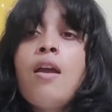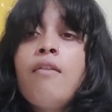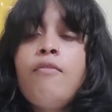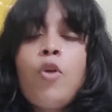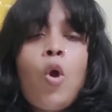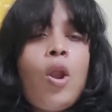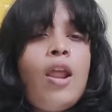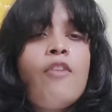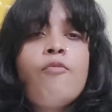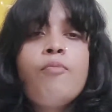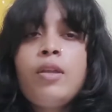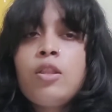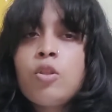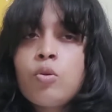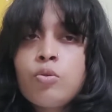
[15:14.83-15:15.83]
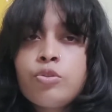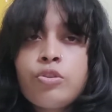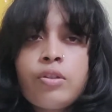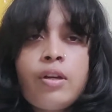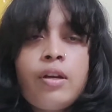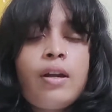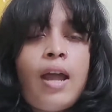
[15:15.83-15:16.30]
We all have been through
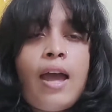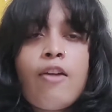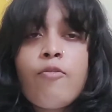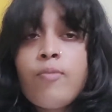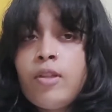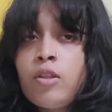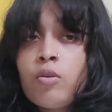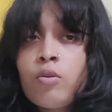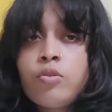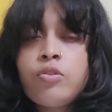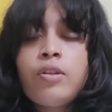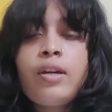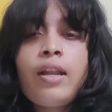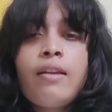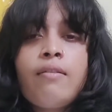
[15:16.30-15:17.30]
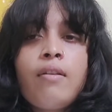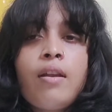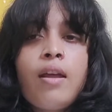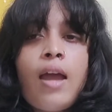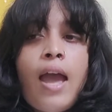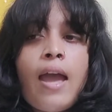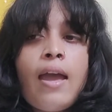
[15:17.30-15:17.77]
shit. I have been through shit,
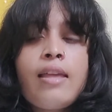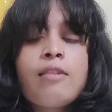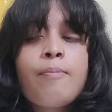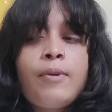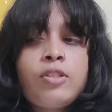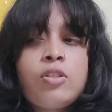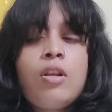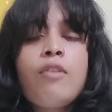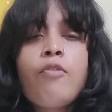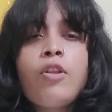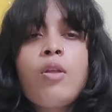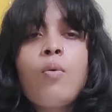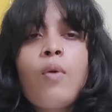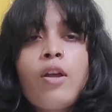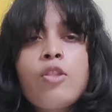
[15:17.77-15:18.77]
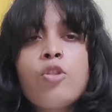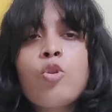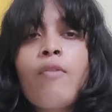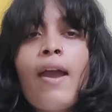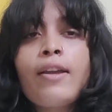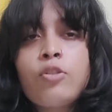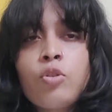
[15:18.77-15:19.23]
and especially for the ones
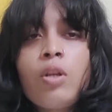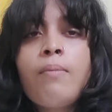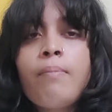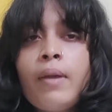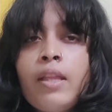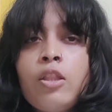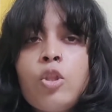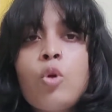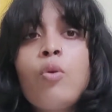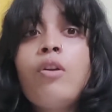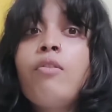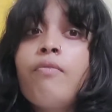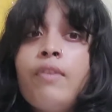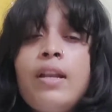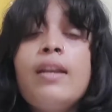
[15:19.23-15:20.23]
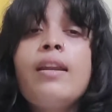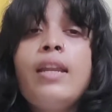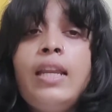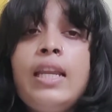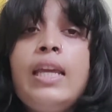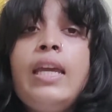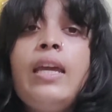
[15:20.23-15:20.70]
who actually been through it, will
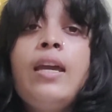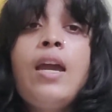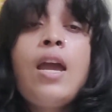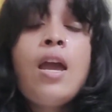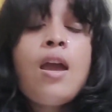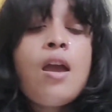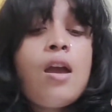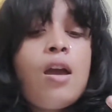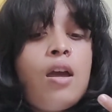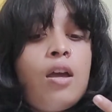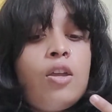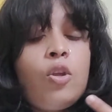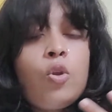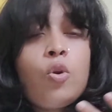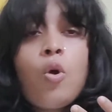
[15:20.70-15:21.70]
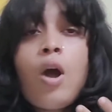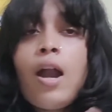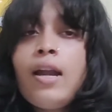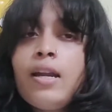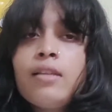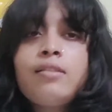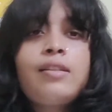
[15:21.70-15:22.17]
really, you know,
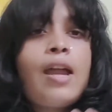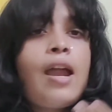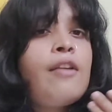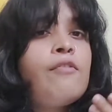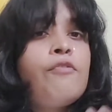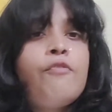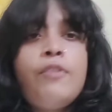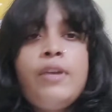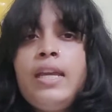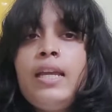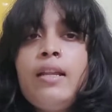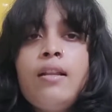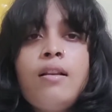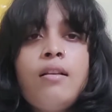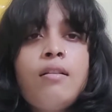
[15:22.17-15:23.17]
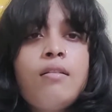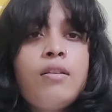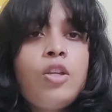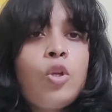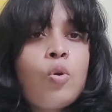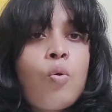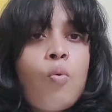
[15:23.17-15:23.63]
understand, feel,
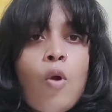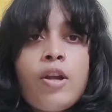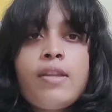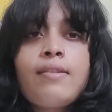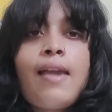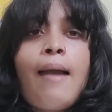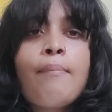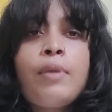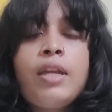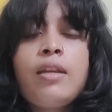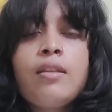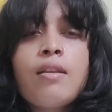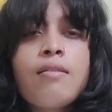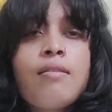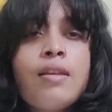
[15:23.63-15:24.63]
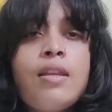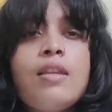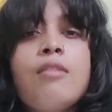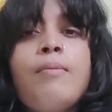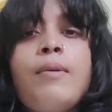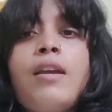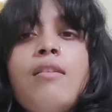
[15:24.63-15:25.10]
you know, what is happening in the
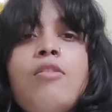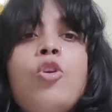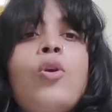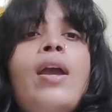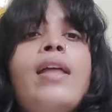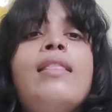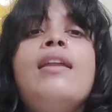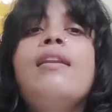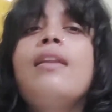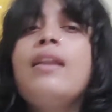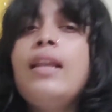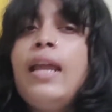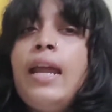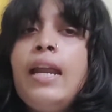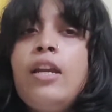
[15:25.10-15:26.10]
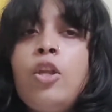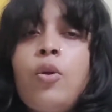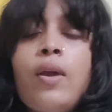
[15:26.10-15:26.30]
series, because you can then relate.